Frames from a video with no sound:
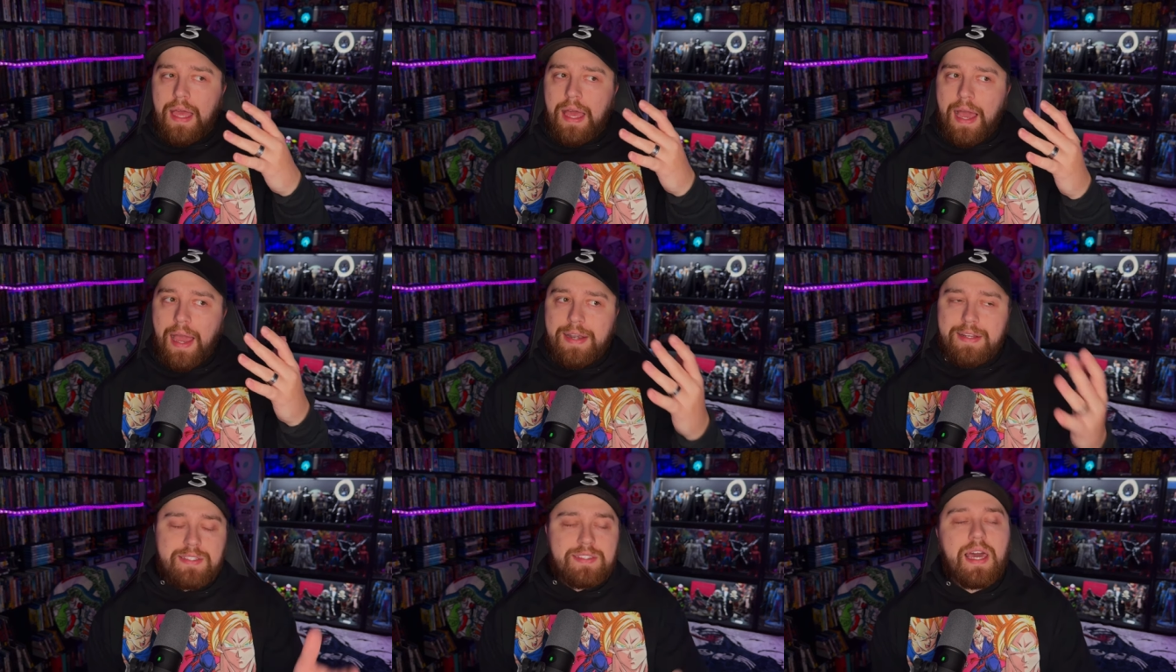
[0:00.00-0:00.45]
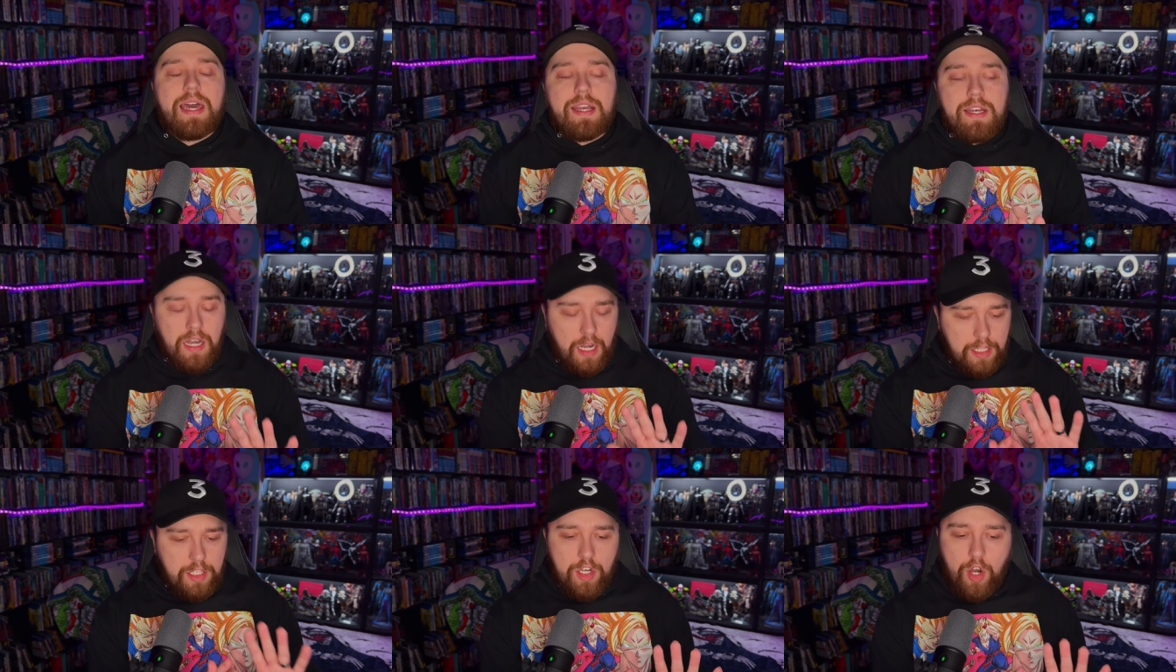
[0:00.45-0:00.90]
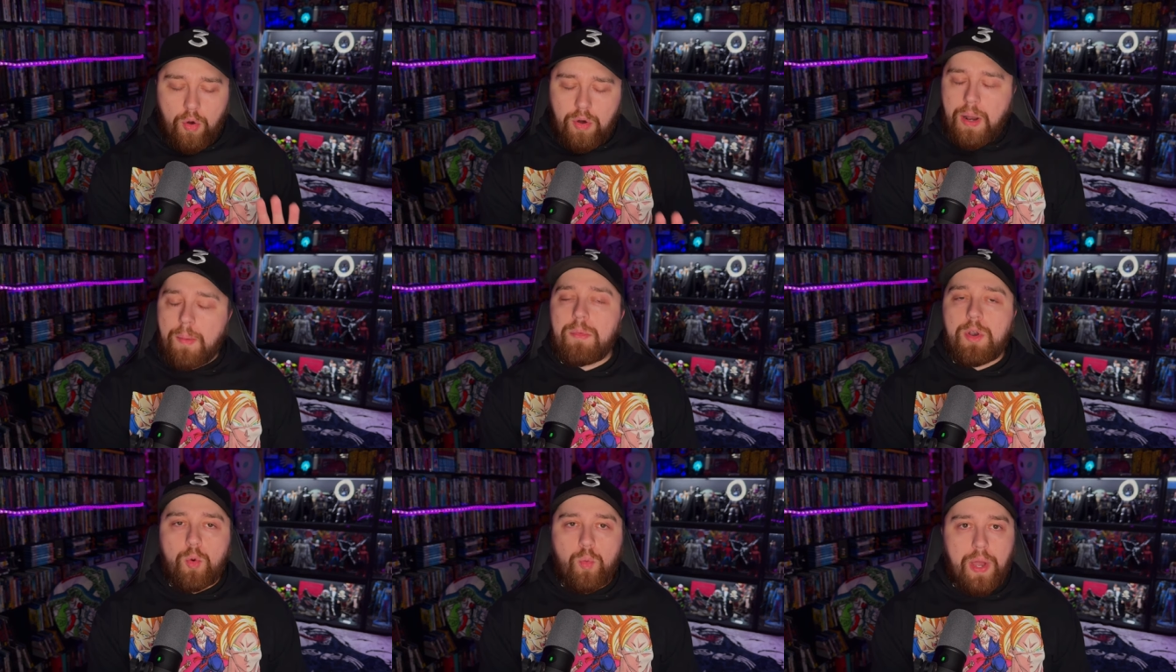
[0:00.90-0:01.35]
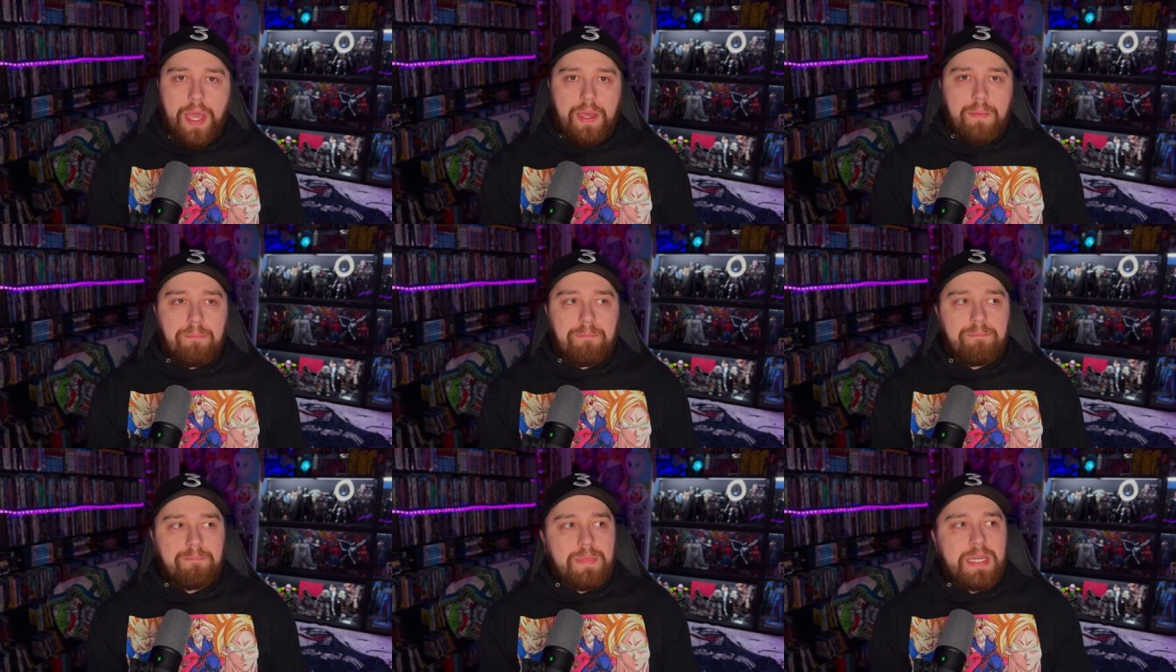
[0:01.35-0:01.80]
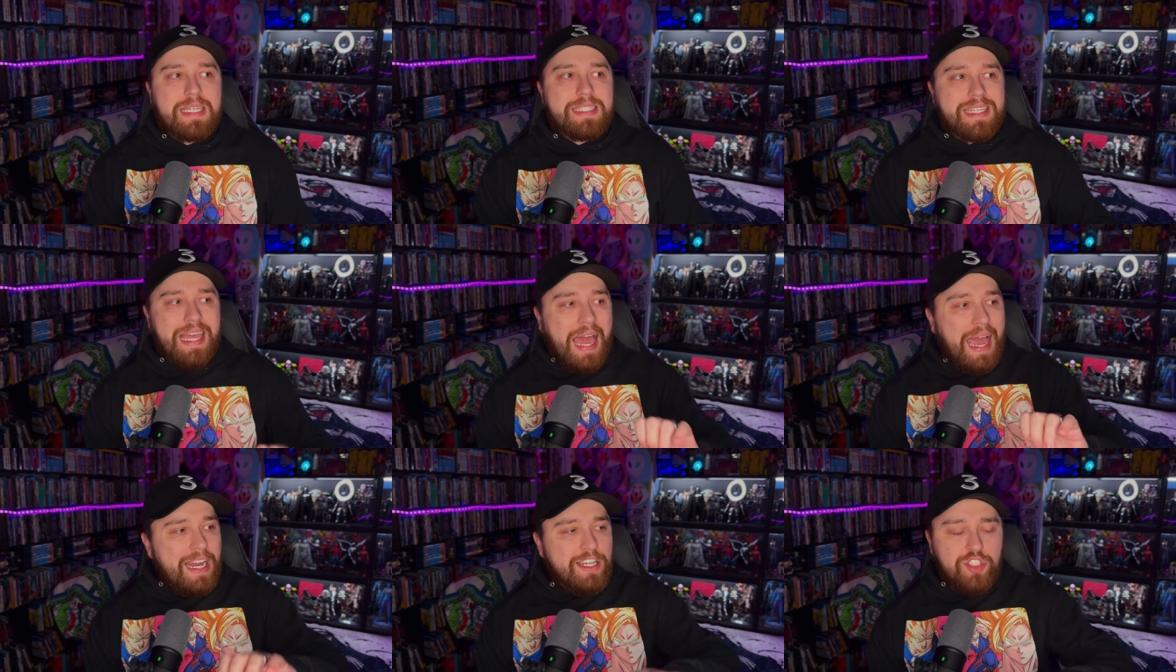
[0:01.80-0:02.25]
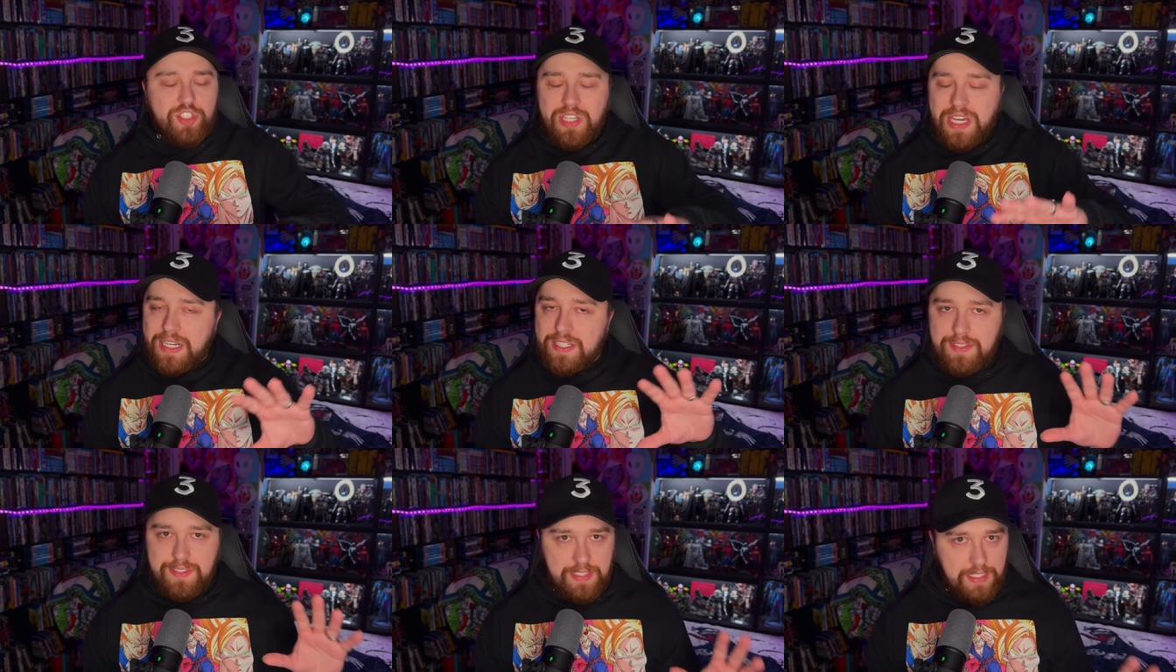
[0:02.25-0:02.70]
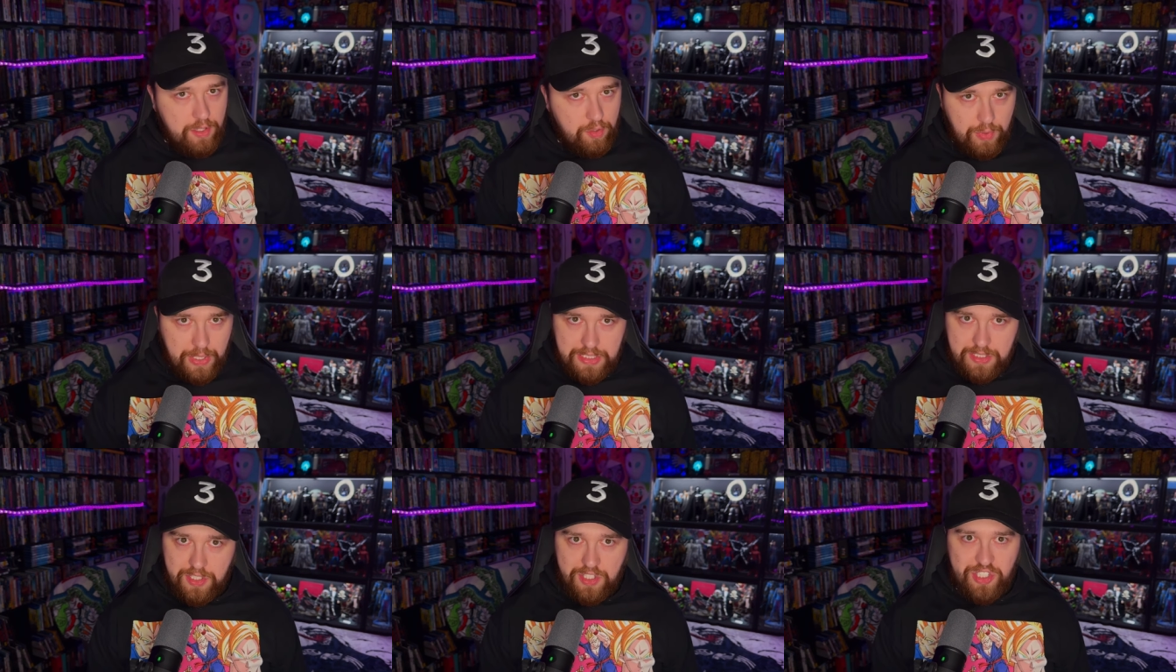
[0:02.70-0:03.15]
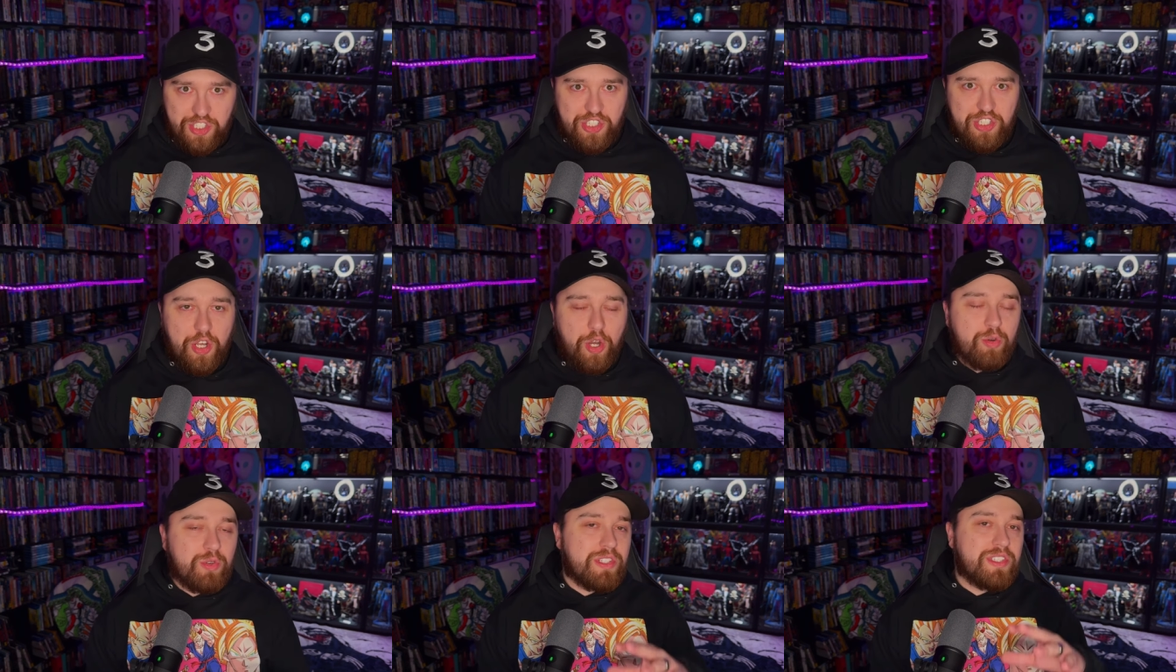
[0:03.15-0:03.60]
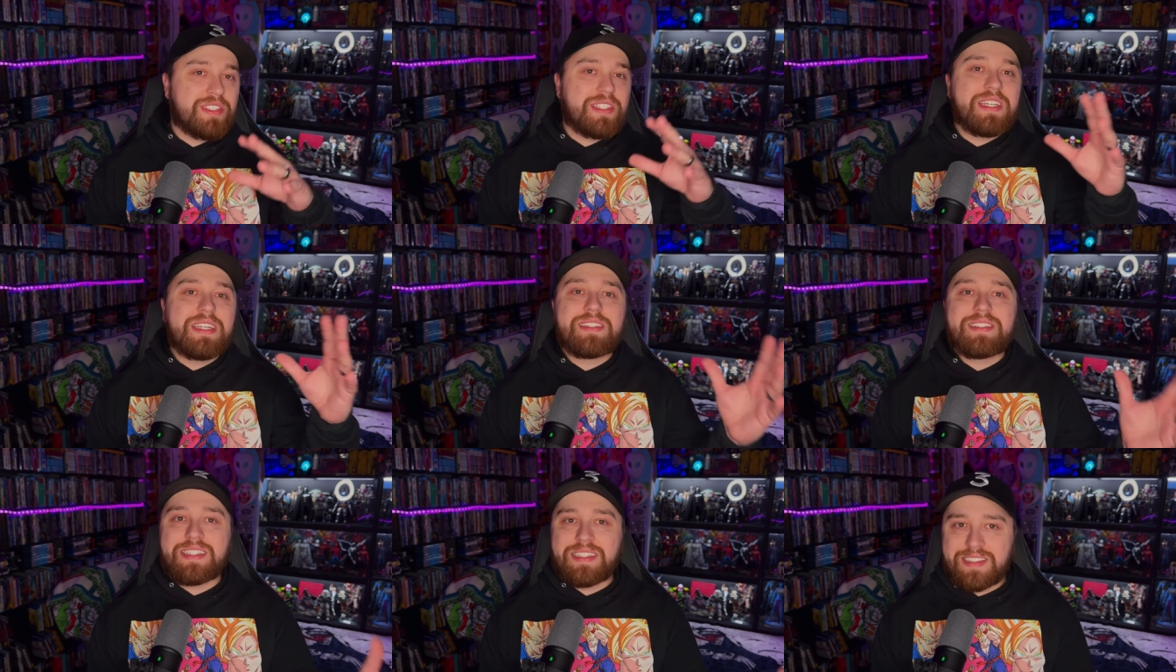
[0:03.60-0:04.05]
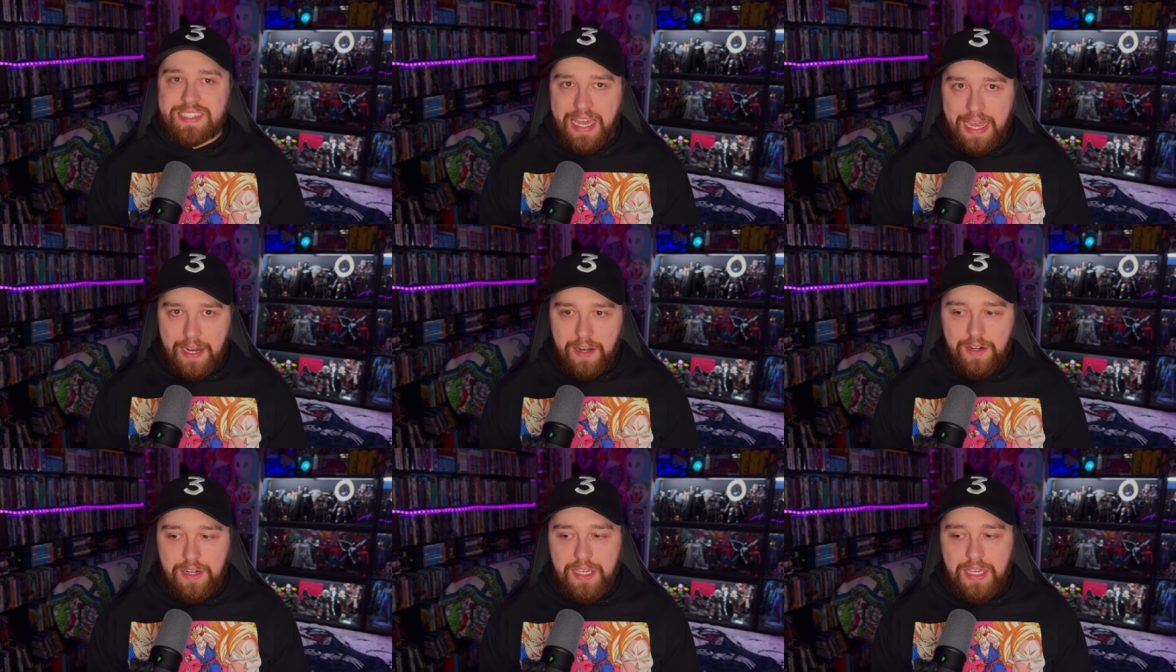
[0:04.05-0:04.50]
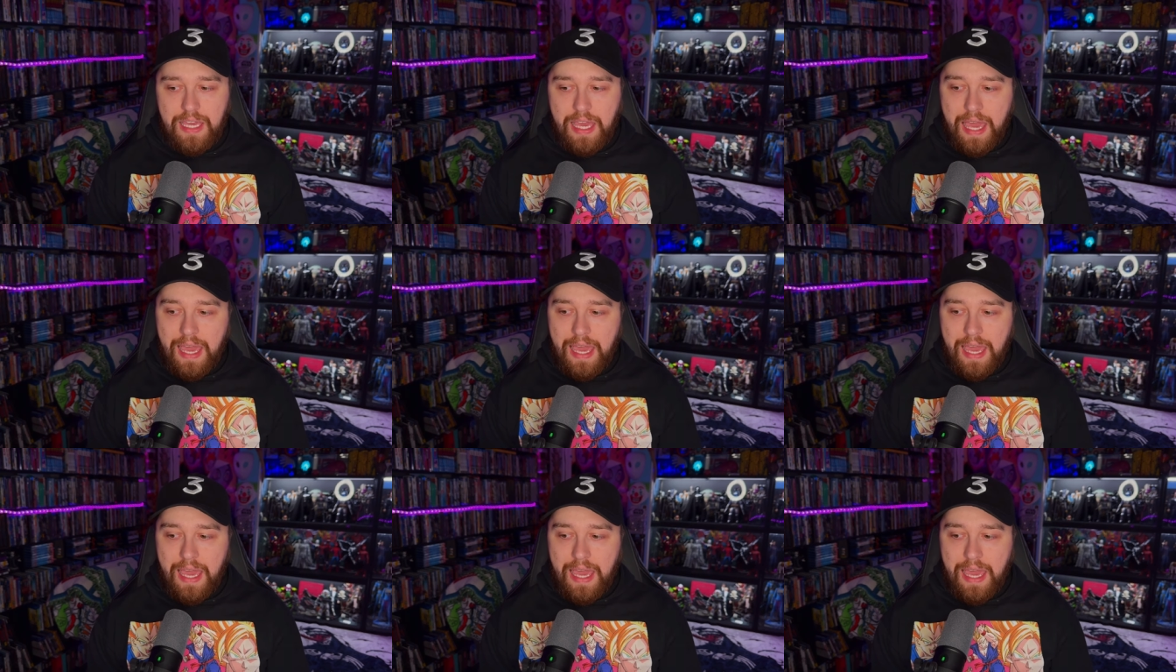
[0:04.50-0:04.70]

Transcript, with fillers: I decided, you know what, I'm going to wait because I just got to see the rest of the show to see its entirety.